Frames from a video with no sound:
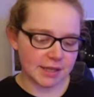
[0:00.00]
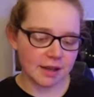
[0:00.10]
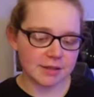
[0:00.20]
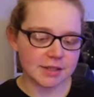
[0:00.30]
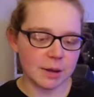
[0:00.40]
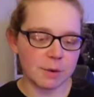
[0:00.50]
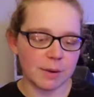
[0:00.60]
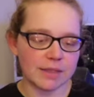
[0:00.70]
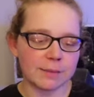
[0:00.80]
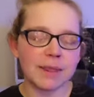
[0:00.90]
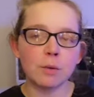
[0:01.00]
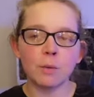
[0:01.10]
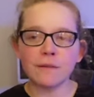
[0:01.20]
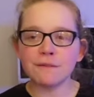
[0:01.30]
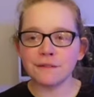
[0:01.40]
last time we went. But they were
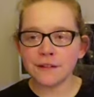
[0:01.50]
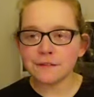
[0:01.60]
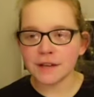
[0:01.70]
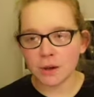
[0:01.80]
£1.50